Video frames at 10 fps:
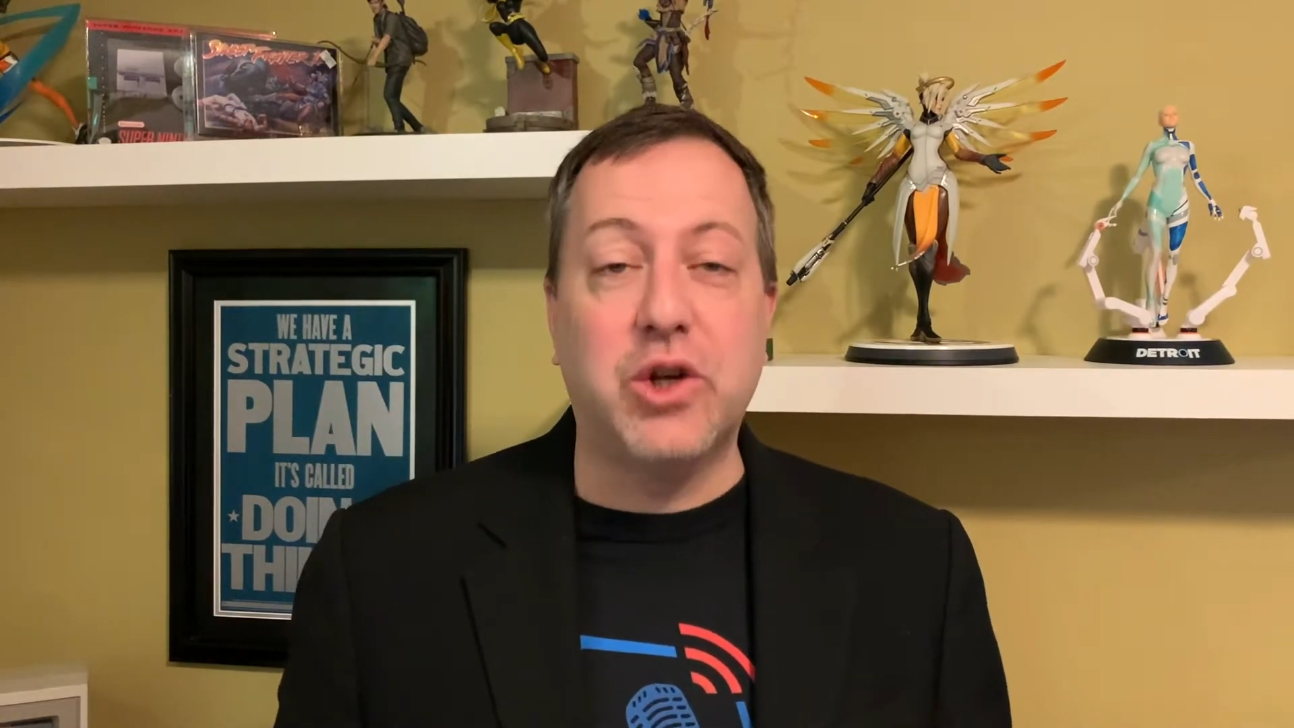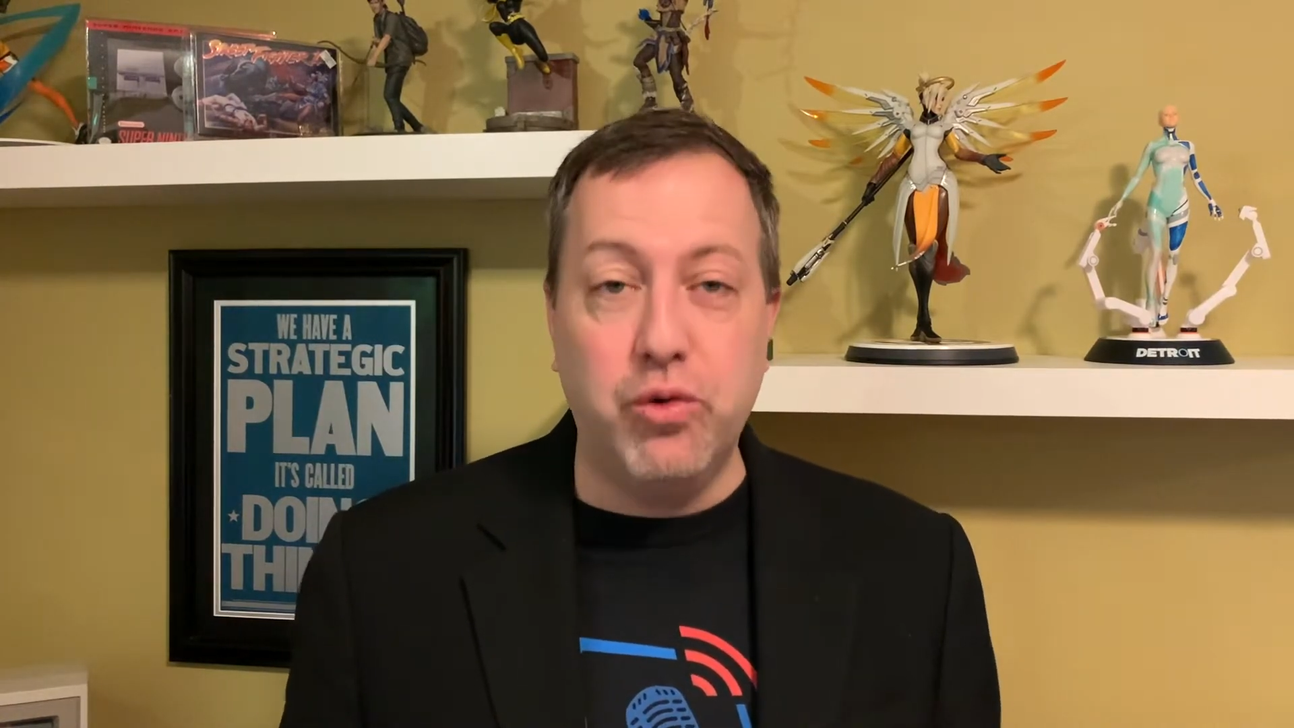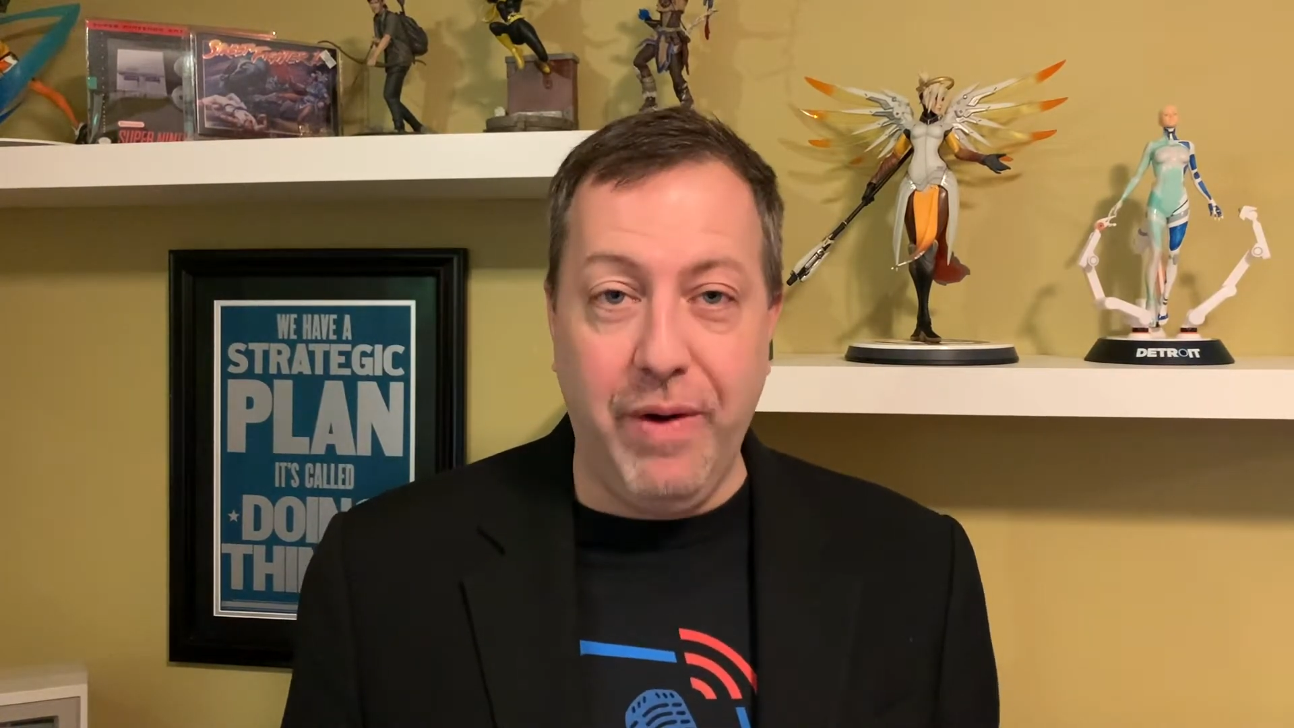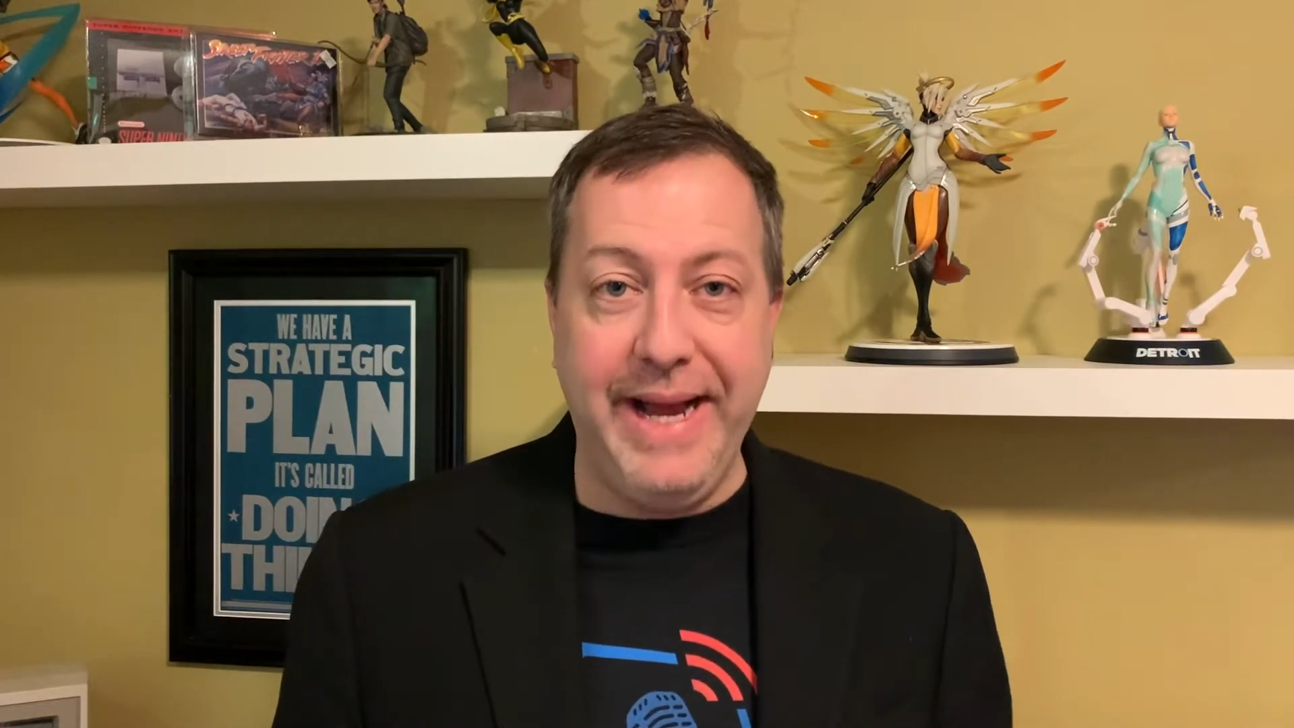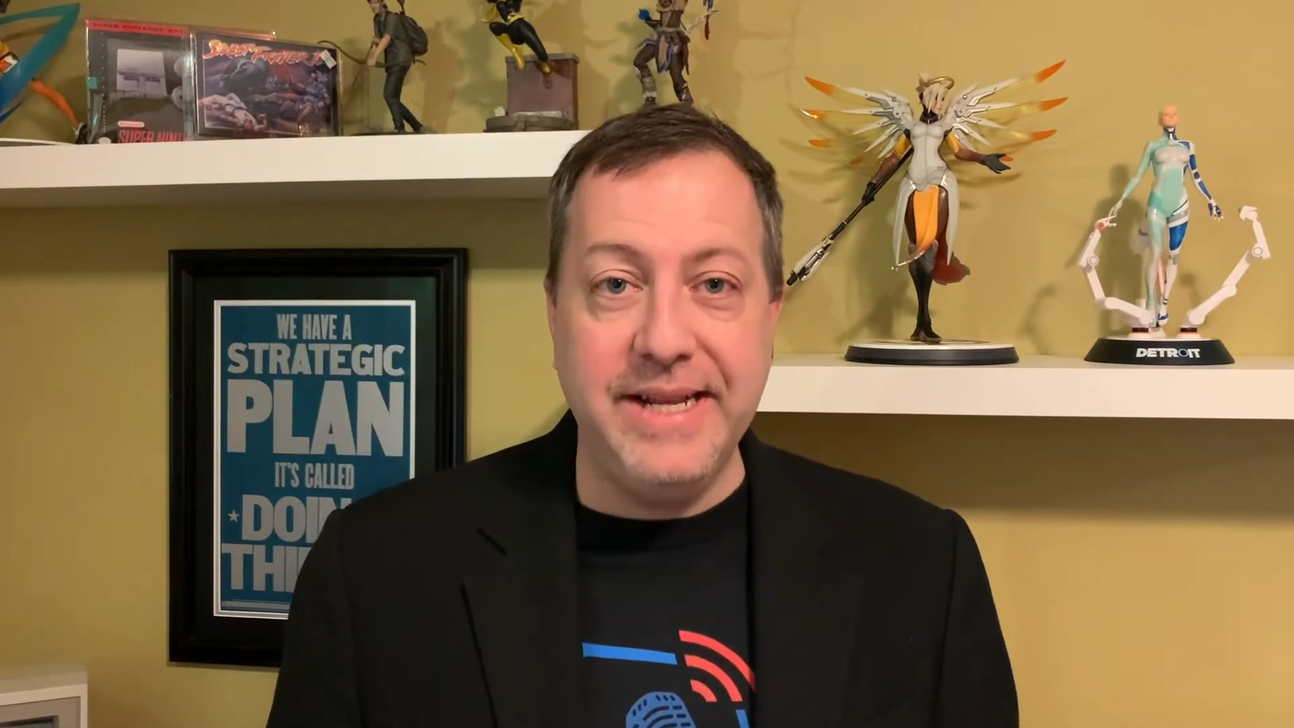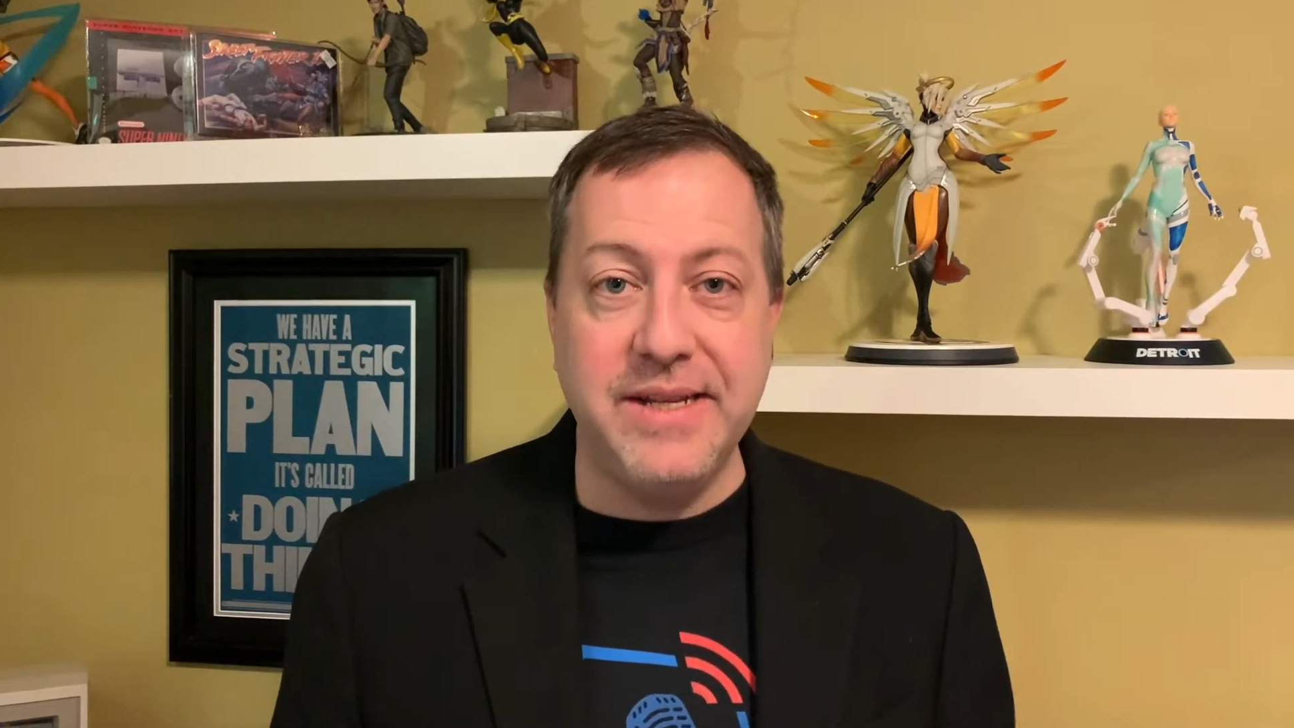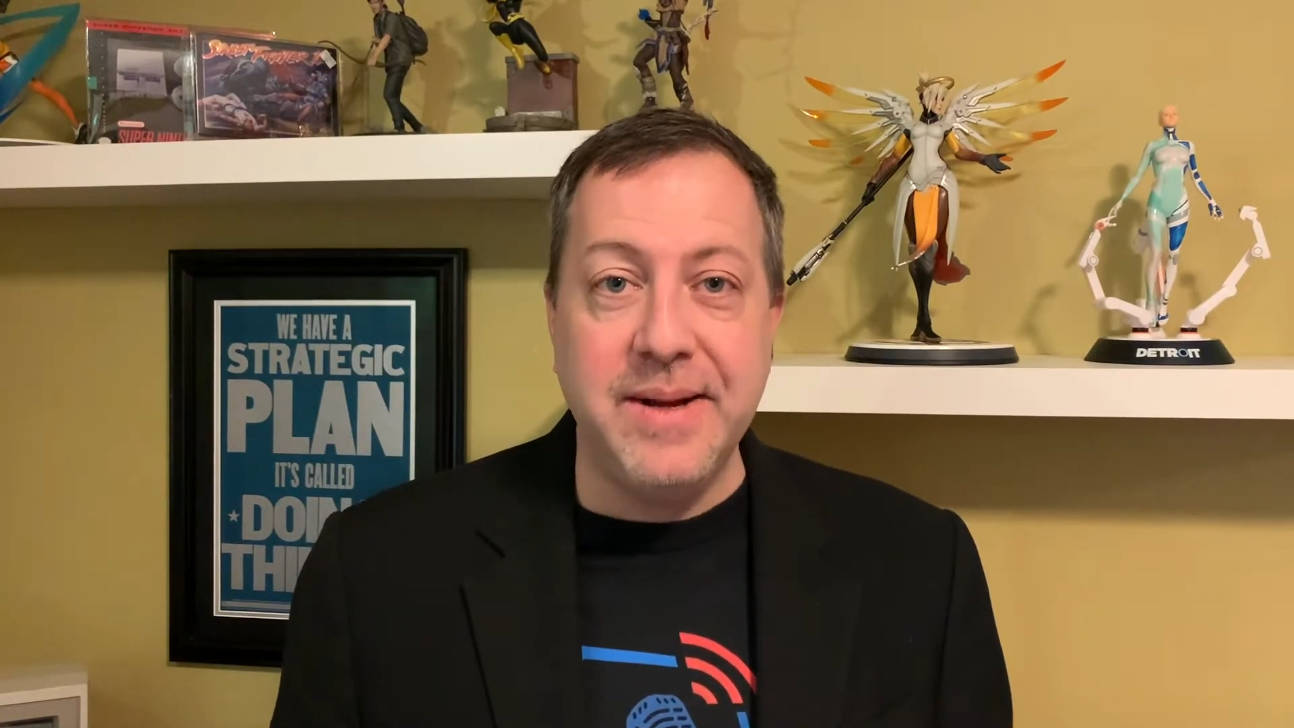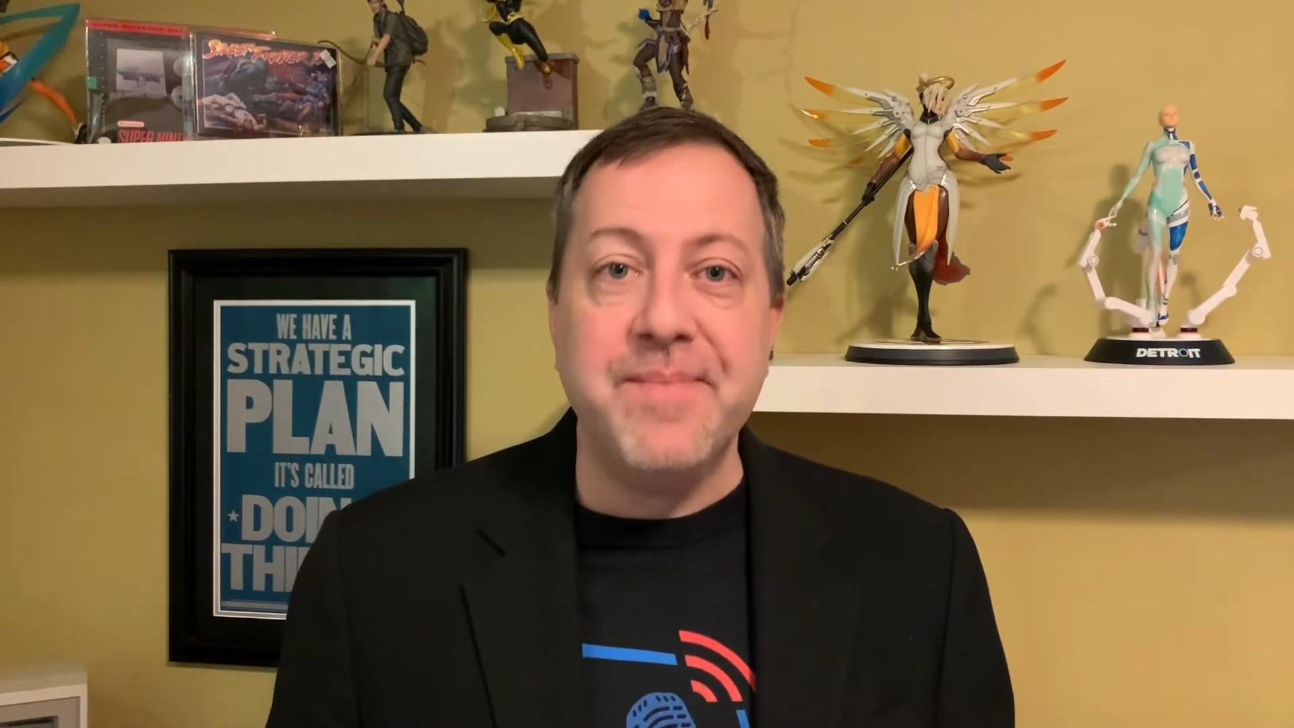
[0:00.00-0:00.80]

great